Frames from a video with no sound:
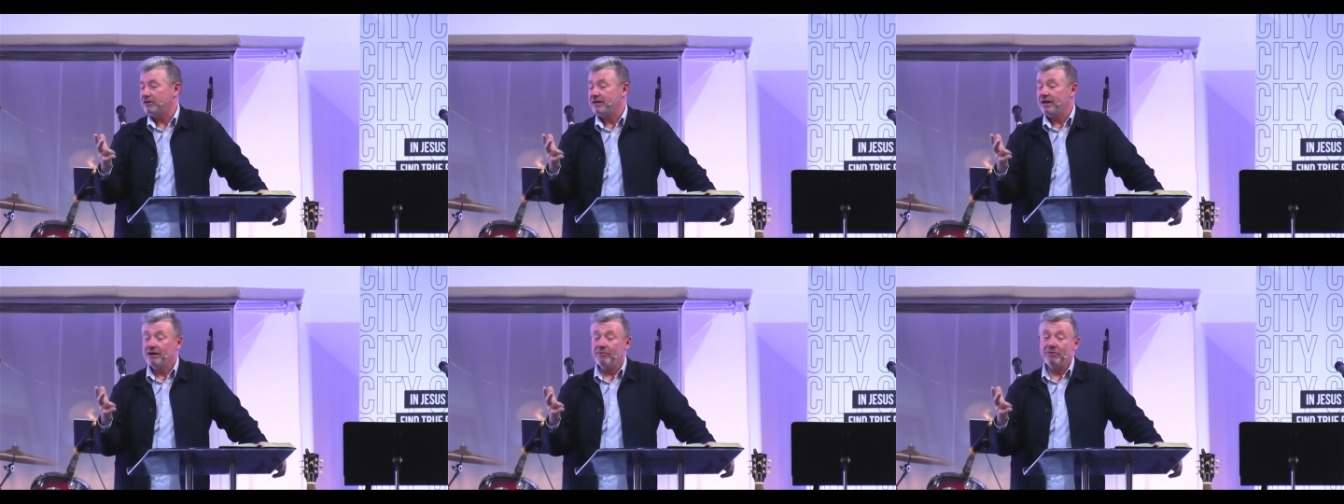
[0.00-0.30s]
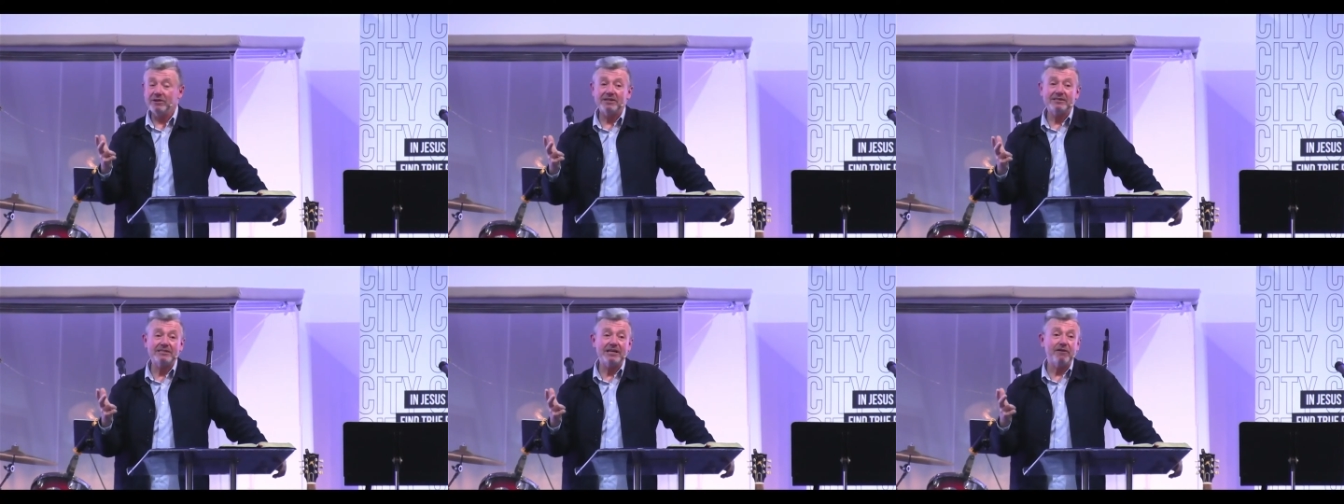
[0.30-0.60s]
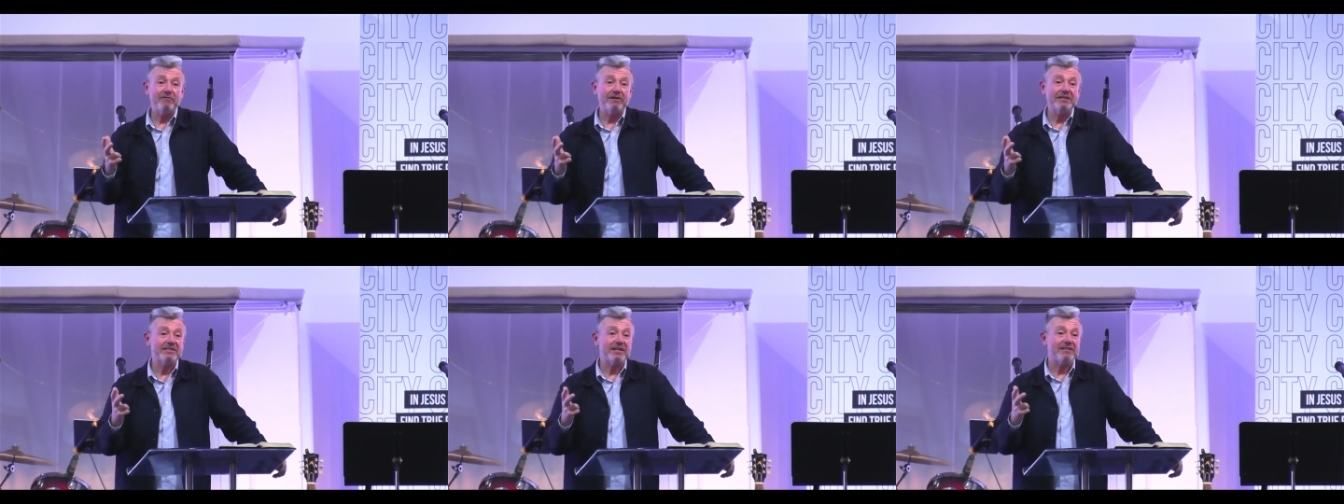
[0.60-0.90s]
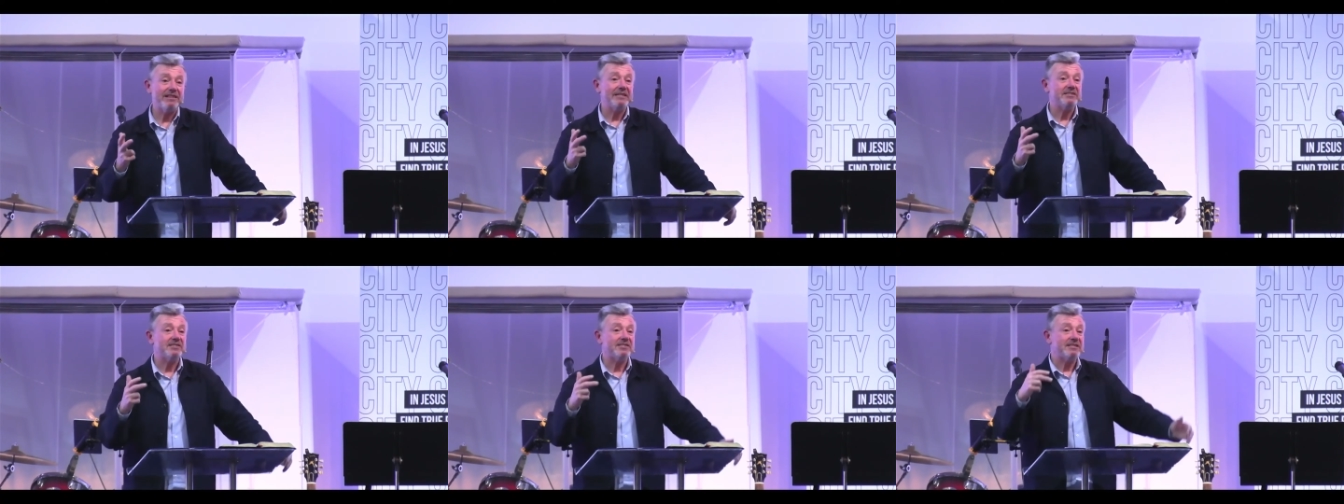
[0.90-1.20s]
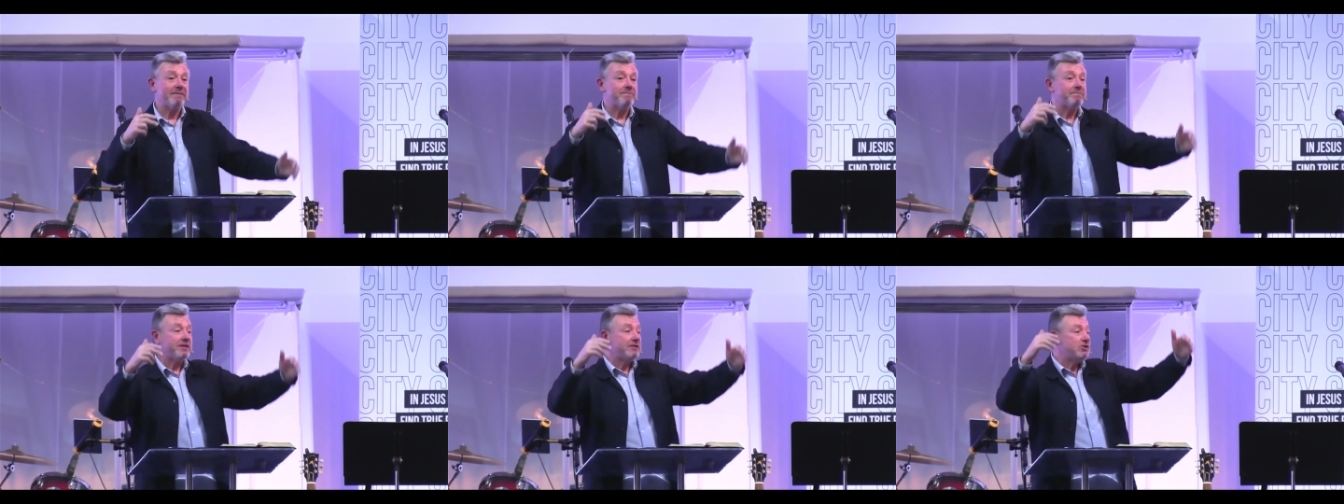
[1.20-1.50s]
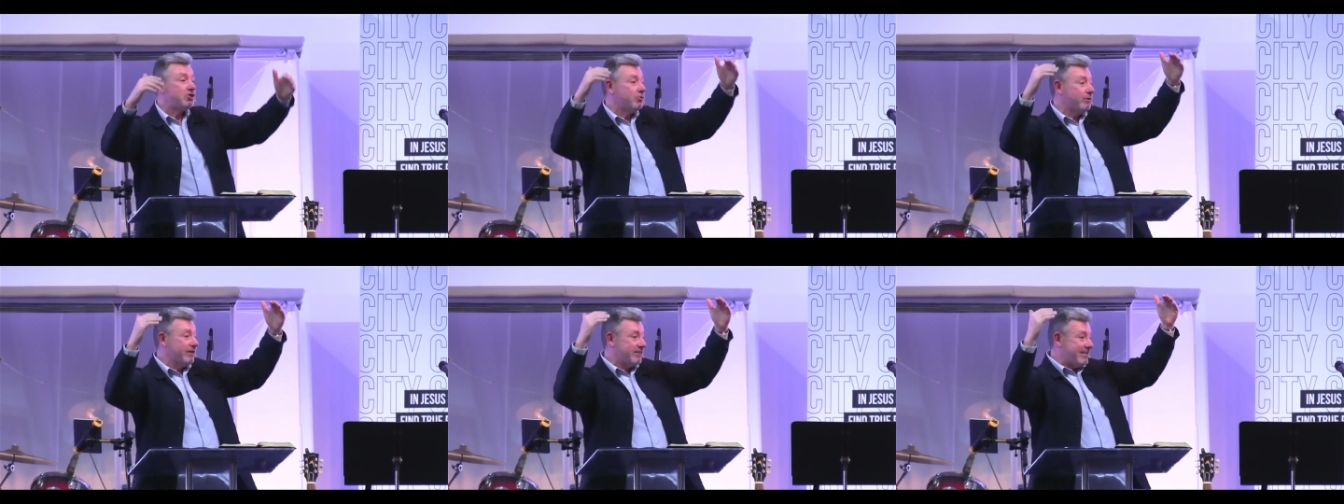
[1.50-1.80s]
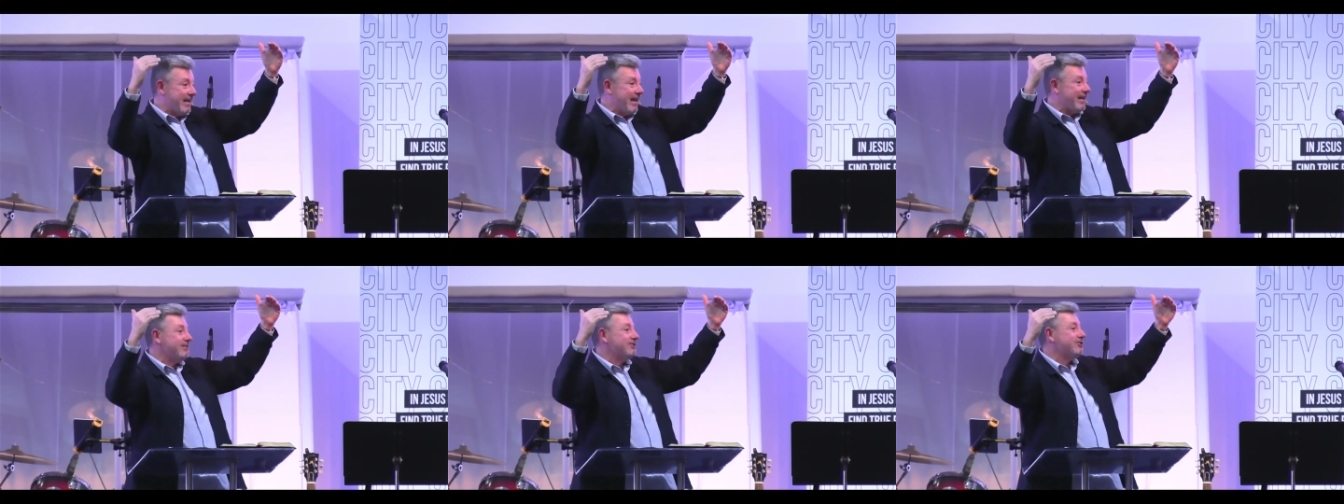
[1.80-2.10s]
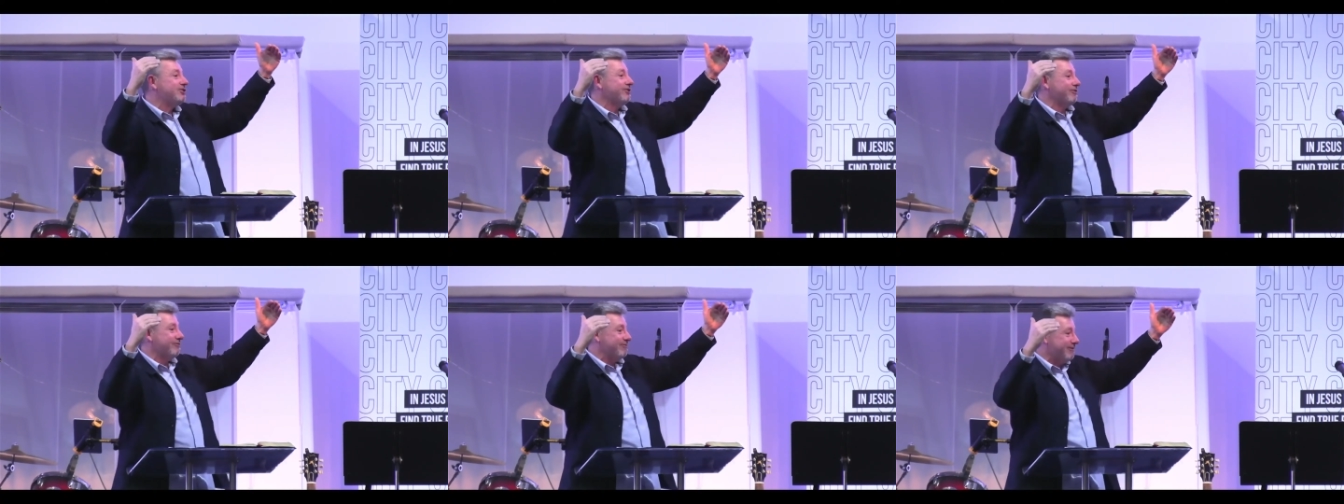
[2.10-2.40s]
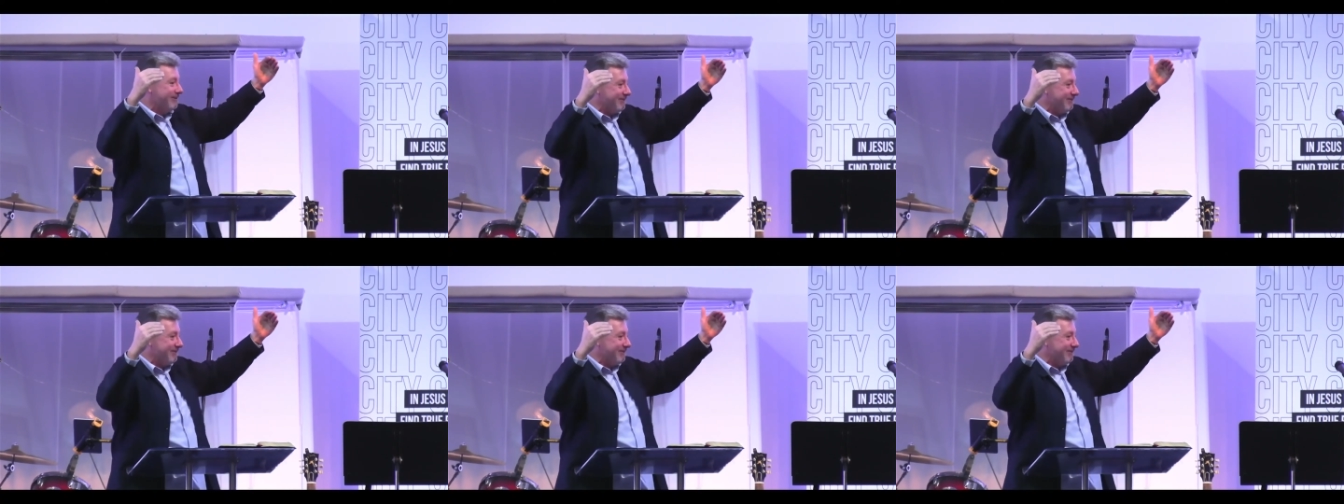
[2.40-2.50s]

I want to tell you, friends, that's something to attain to.